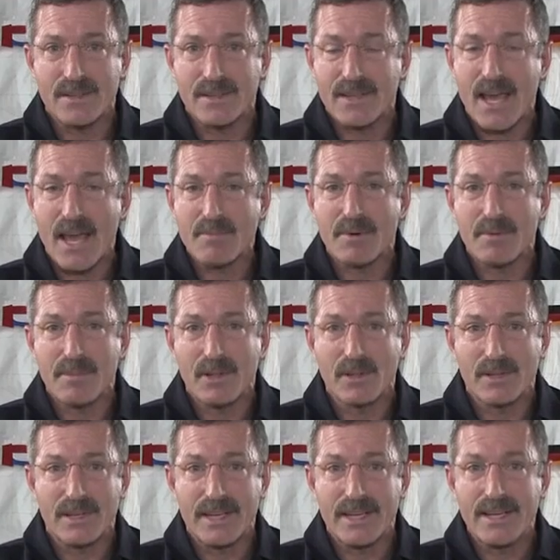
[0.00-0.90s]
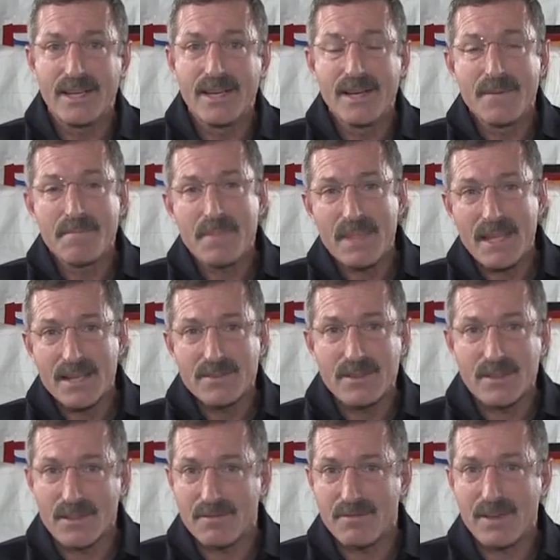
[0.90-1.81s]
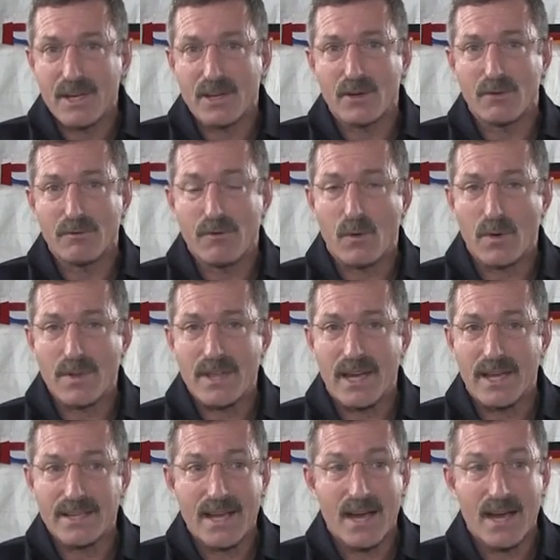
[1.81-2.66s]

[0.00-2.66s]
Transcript: and capability, isn't the vehicle for that.